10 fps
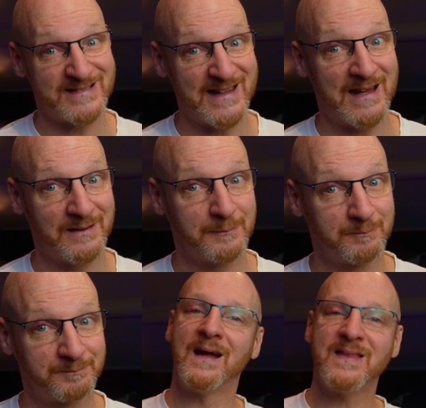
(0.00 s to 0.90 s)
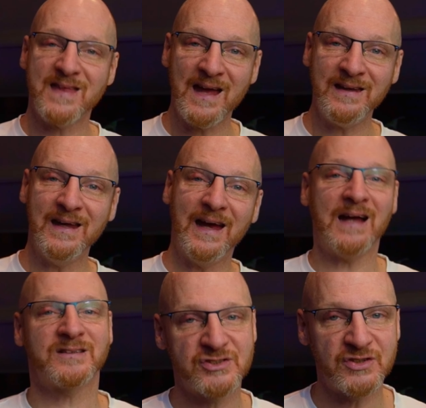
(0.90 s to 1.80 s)
then. Then,
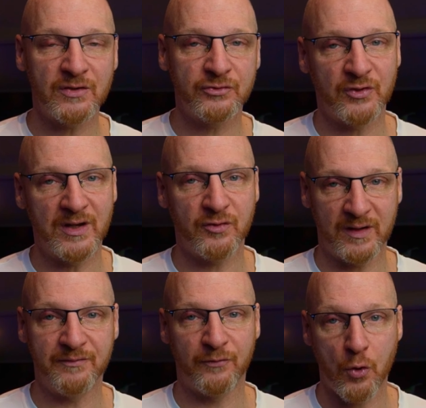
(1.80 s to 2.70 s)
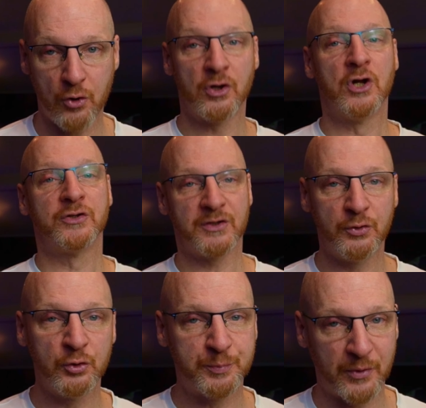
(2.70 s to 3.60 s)
at the start of 2024, the
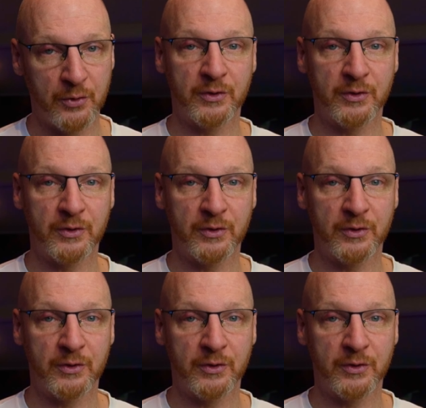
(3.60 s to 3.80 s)
news broke